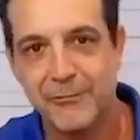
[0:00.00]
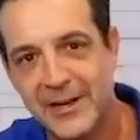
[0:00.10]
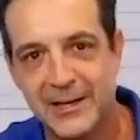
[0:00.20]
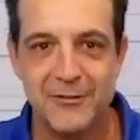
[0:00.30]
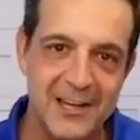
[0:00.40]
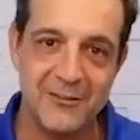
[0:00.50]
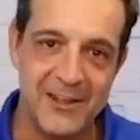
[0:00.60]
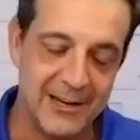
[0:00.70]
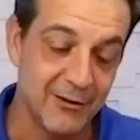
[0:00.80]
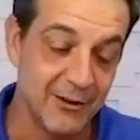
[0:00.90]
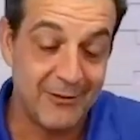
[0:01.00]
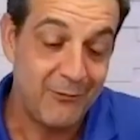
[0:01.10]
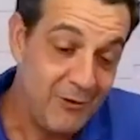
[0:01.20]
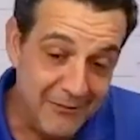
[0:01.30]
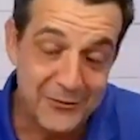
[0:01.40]
Thank you, thank you, thank you. And it's like,
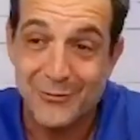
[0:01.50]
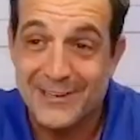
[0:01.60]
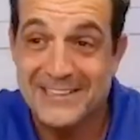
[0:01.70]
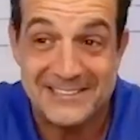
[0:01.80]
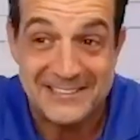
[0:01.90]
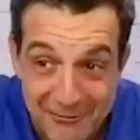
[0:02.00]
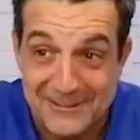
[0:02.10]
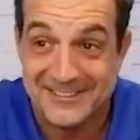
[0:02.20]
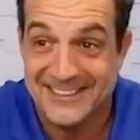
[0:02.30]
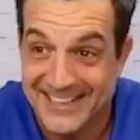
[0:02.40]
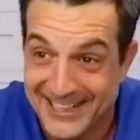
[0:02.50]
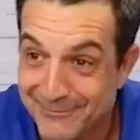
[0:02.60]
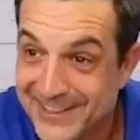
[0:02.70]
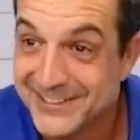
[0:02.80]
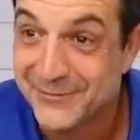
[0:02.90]
well, there's really a selfish thing in
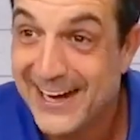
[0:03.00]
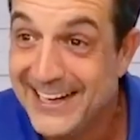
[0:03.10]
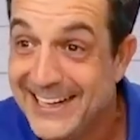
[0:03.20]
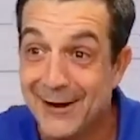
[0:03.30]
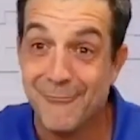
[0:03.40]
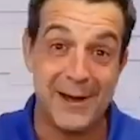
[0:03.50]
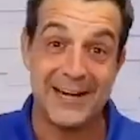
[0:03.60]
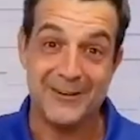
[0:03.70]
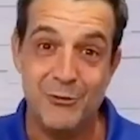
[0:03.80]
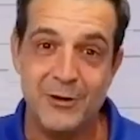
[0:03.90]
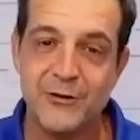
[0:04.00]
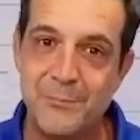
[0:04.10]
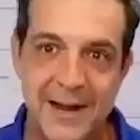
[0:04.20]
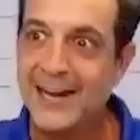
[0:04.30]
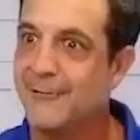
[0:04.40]
because if I can get everybody doing this,
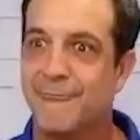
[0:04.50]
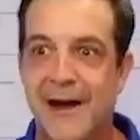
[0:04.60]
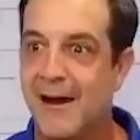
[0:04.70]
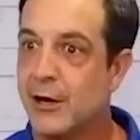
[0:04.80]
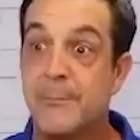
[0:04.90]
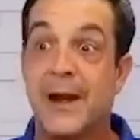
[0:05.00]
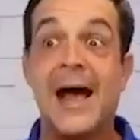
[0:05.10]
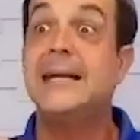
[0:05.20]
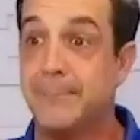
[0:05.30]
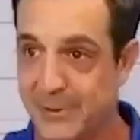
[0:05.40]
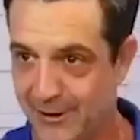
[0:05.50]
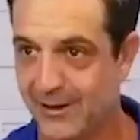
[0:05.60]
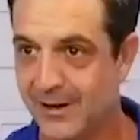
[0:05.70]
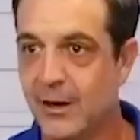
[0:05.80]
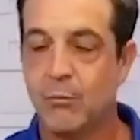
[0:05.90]
man, I get fired up and I get better,
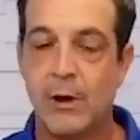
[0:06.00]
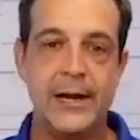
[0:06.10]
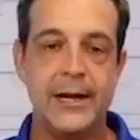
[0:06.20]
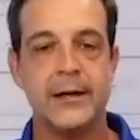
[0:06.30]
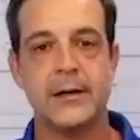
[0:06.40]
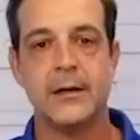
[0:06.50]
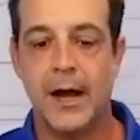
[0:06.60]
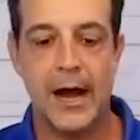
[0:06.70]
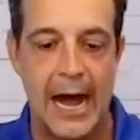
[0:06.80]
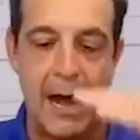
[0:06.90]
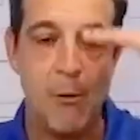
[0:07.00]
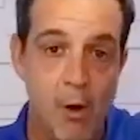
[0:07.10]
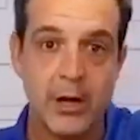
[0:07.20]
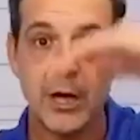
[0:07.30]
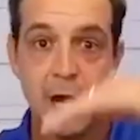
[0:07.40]
mm-hmm. right? And I
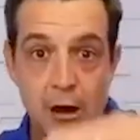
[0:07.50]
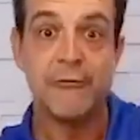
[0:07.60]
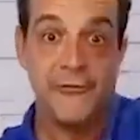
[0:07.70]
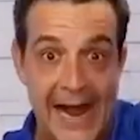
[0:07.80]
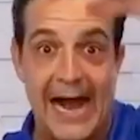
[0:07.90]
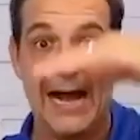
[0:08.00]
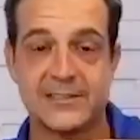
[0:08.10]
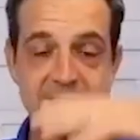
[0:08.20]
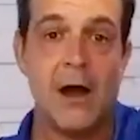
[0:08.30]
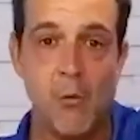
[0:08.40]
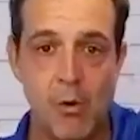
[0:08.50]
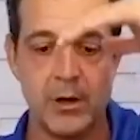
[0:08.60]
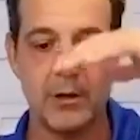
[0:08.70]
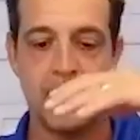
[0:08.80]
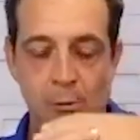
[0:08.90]
want to go fast and I want
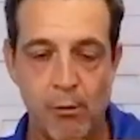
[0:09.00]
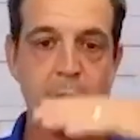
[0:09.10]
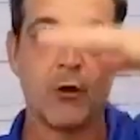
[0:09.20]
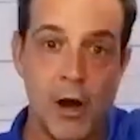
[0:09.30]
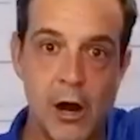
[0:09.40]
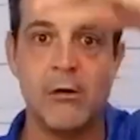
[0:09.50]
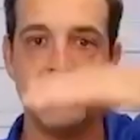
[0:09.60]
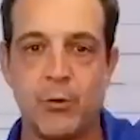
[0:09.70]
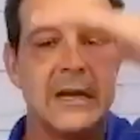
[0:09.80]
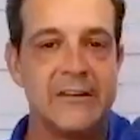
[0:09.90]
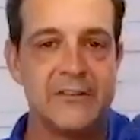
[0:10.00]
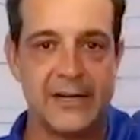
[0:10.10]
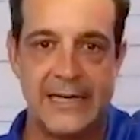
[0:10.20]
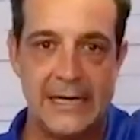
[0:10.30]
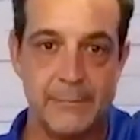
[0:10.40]
to I want to grow as quickly as I
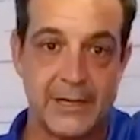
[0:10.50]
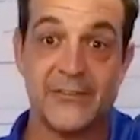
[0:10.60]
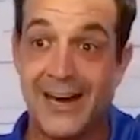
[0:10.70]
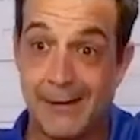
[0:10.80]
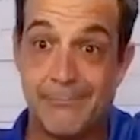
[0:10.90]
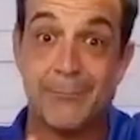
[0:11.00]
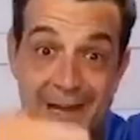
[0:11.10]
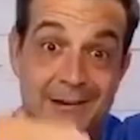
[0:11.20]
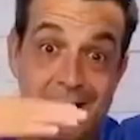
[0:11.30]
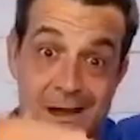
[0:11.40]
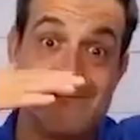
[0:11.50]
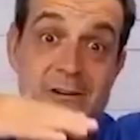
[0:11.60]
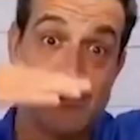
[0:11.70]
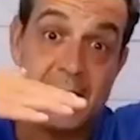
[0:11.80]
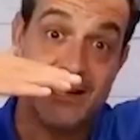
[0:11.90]
can because I got people like
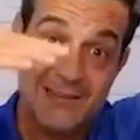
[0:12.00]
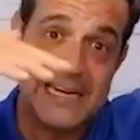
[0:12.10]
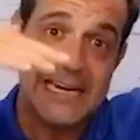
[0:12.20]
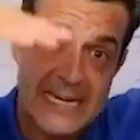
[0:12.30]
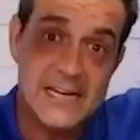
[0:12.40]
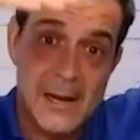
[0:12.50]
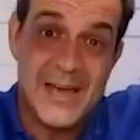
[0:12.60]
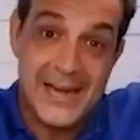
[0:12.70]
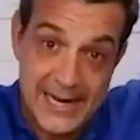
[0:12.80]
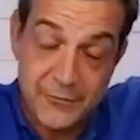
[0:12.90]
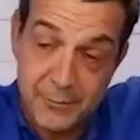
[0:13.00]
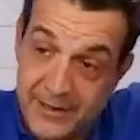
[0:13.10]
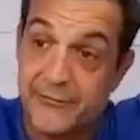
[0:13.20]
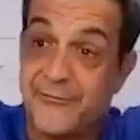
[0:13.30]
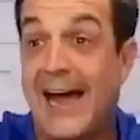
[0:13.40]
Leandro, man. He's eating up that
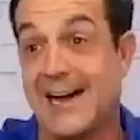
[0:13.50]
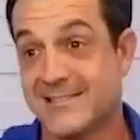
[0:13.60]
headspace fast.